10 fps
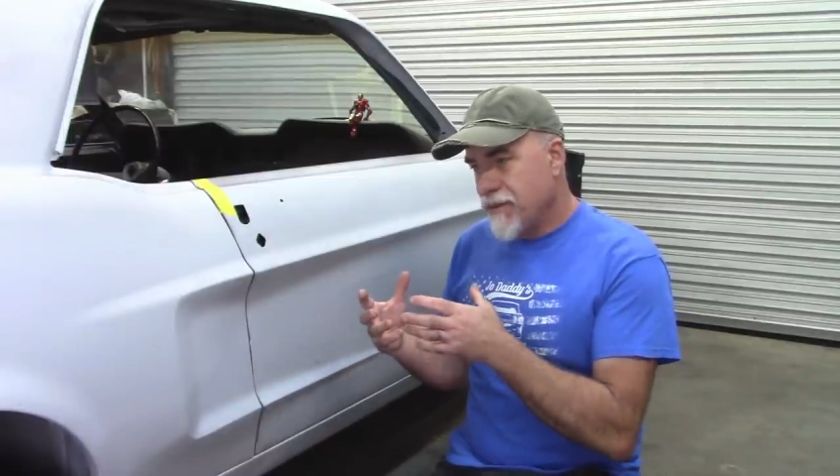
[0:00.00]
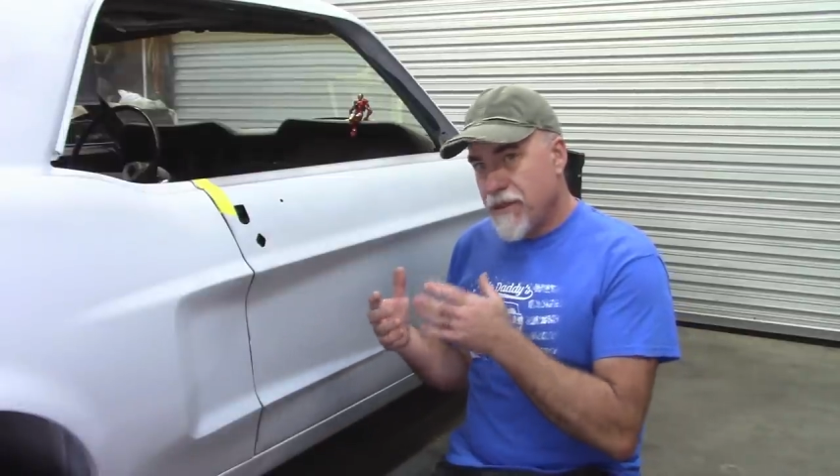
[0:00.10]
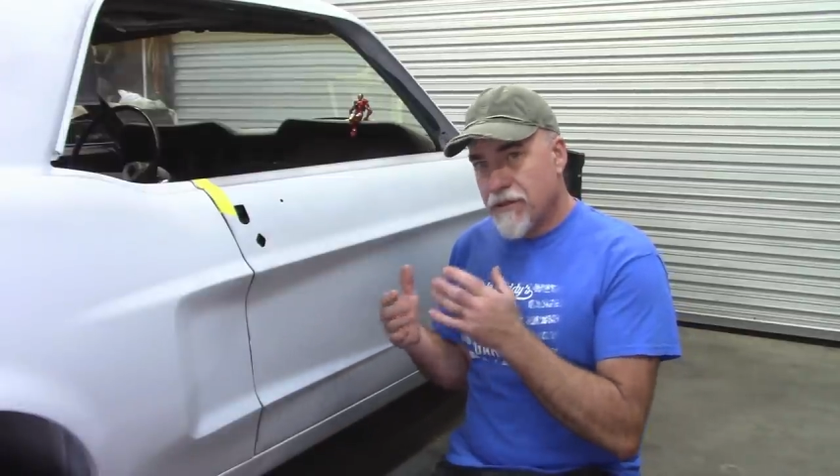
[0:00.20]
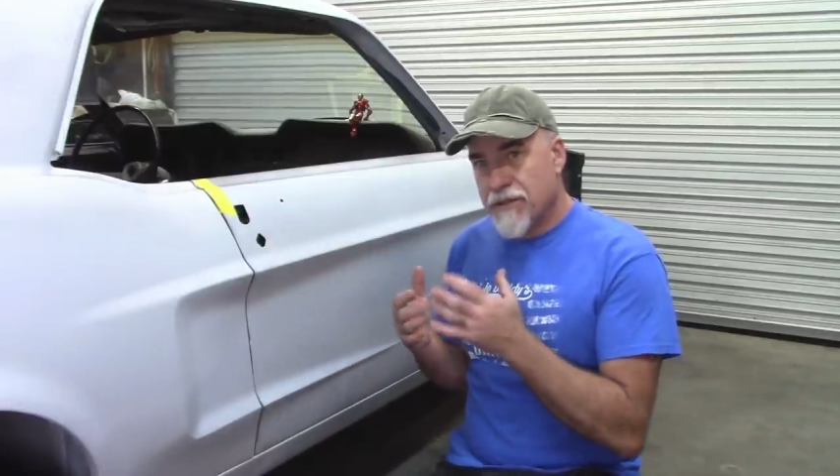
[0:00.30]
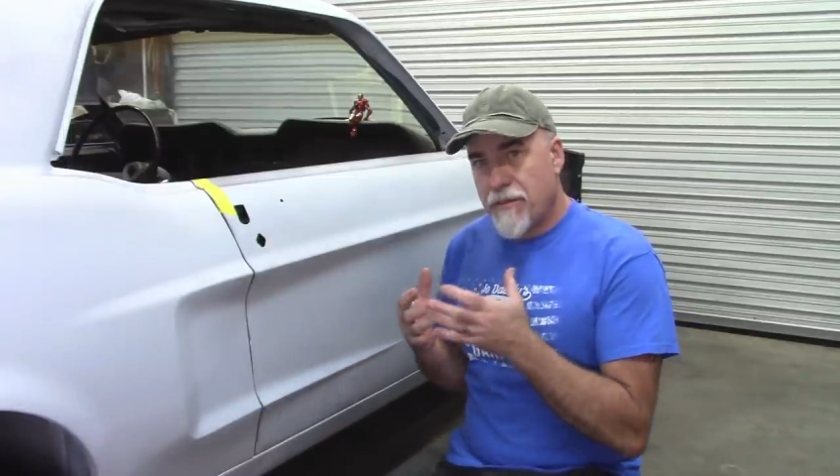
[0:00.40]

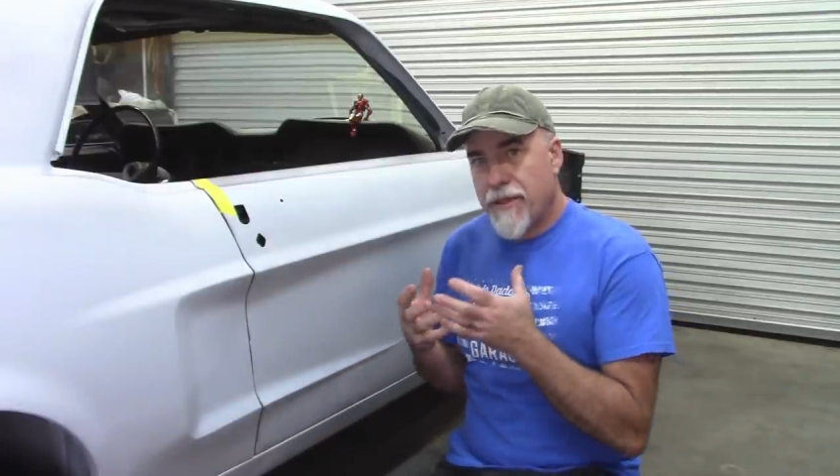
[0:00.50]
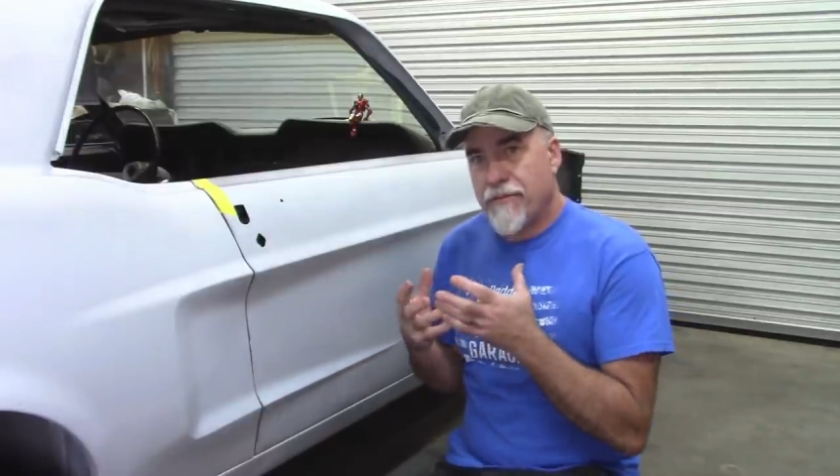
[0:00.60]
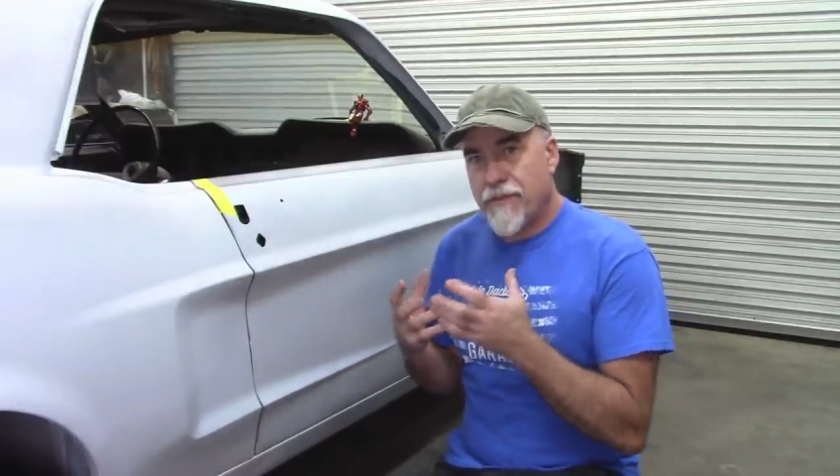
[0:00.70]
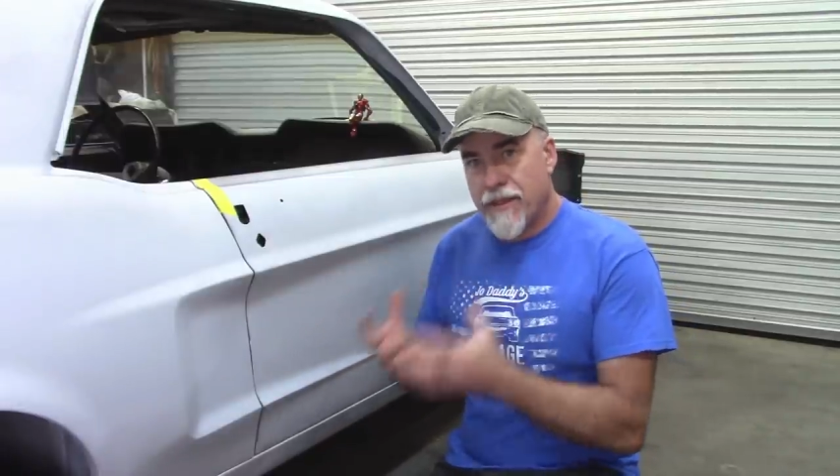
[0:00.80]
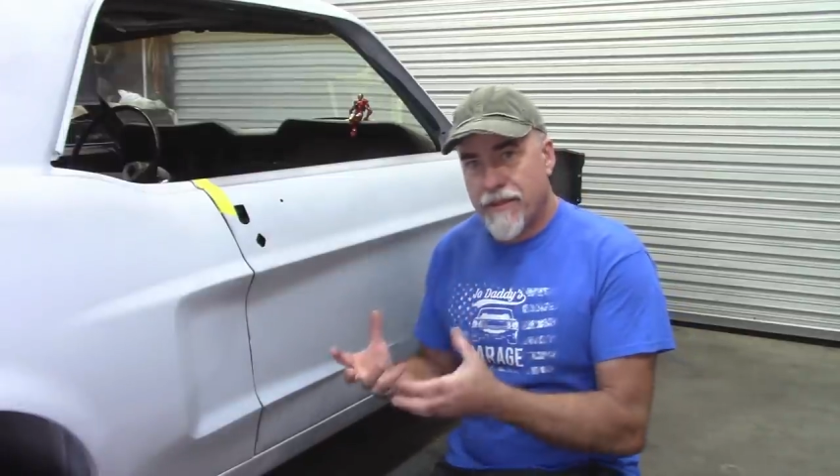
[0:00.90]
you know, somebody
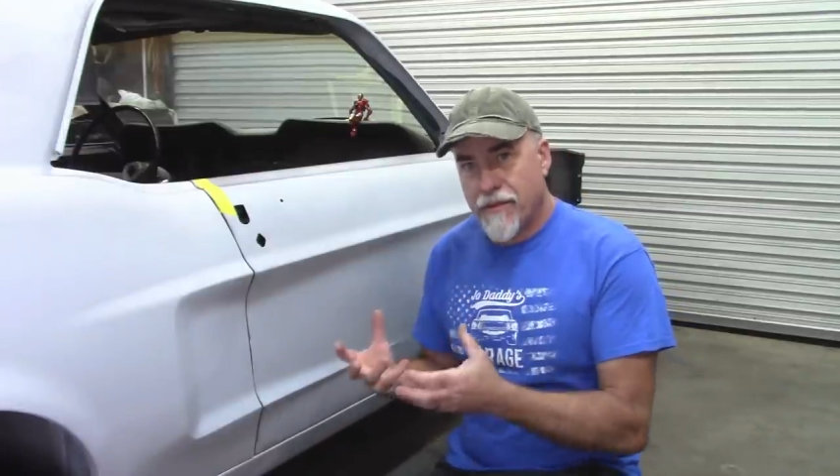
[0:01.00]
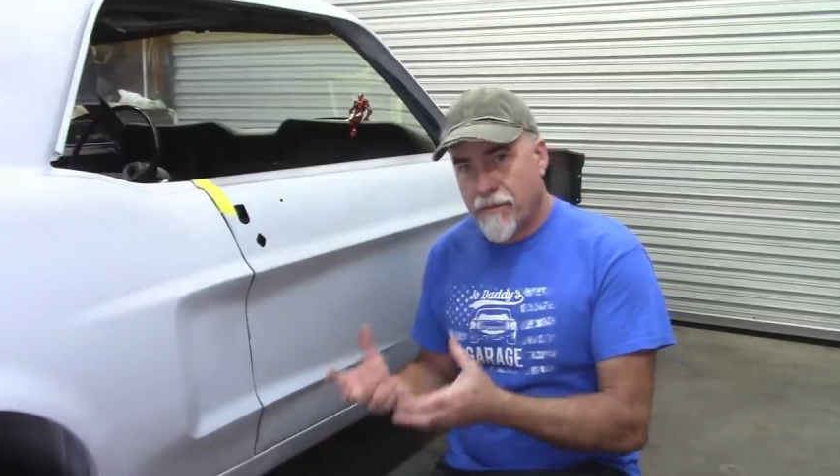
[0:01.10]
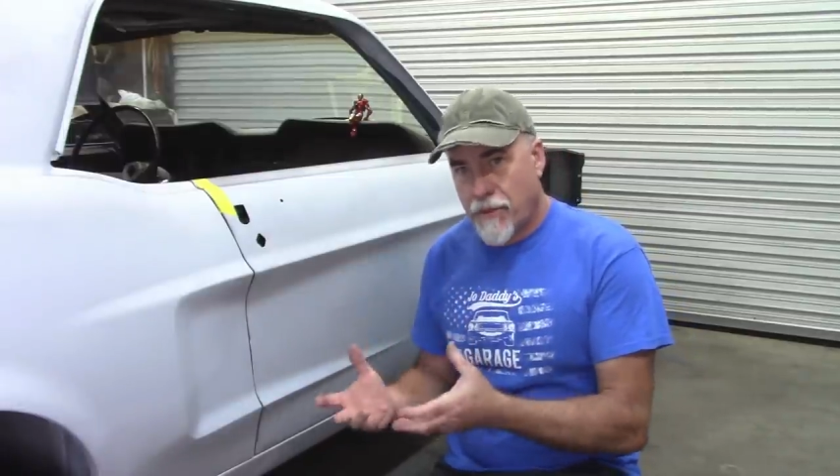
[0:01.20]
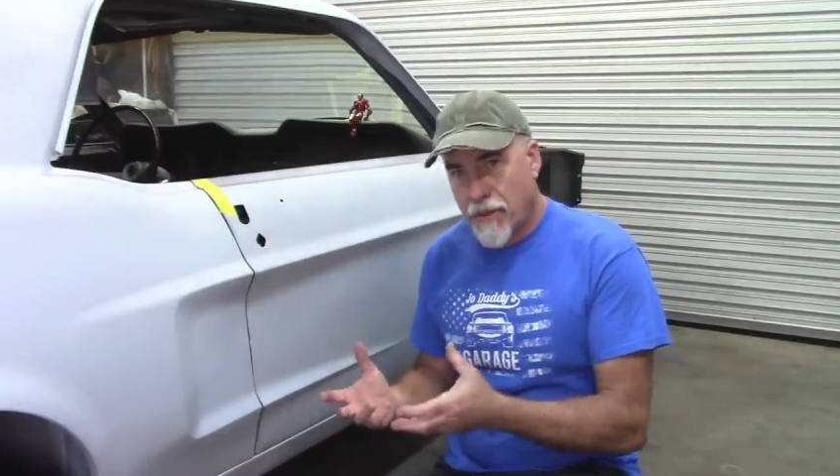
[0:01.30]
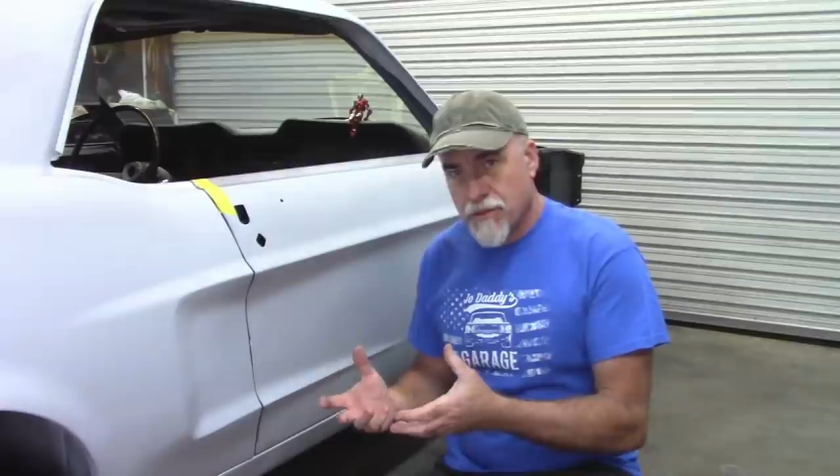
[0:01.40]
right there
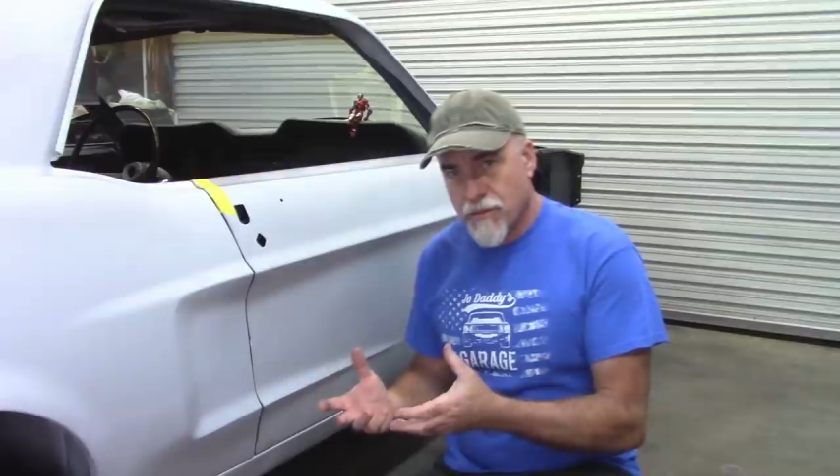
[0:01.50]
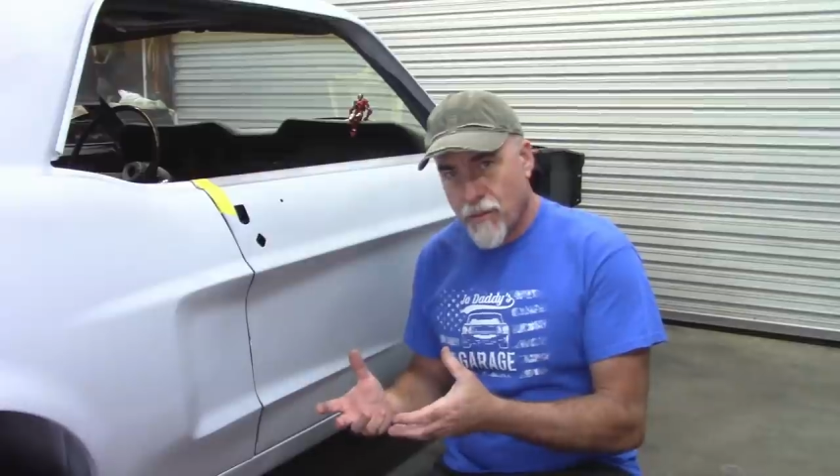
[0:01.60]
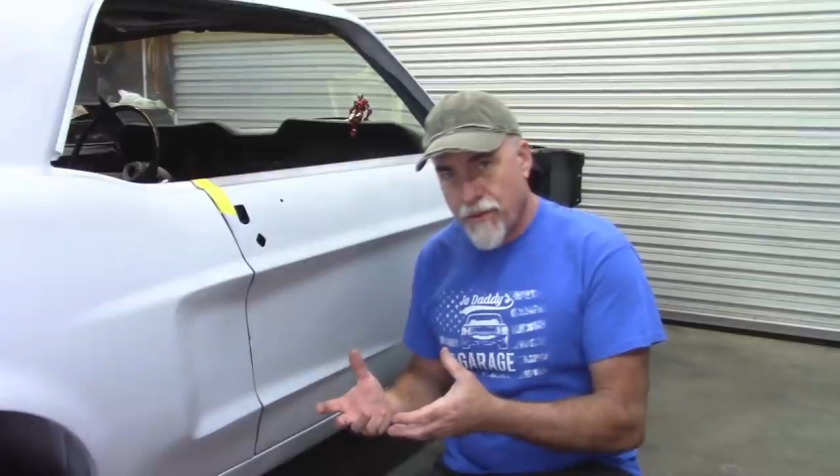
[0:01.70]
in person